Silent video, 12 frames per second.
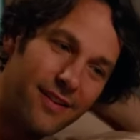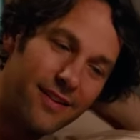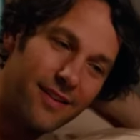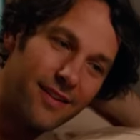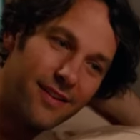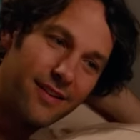
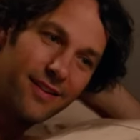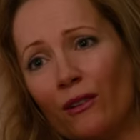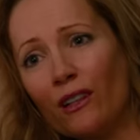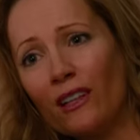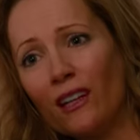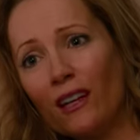months
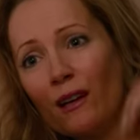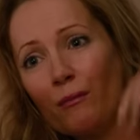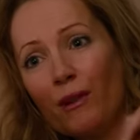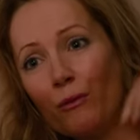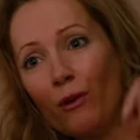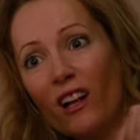together,
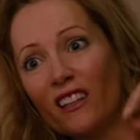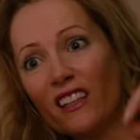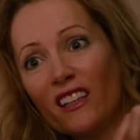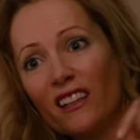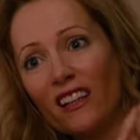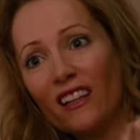but while
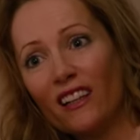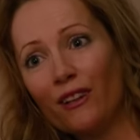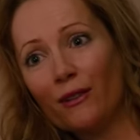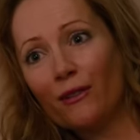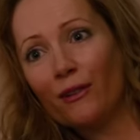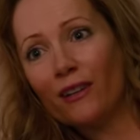killing
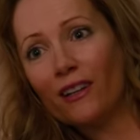you.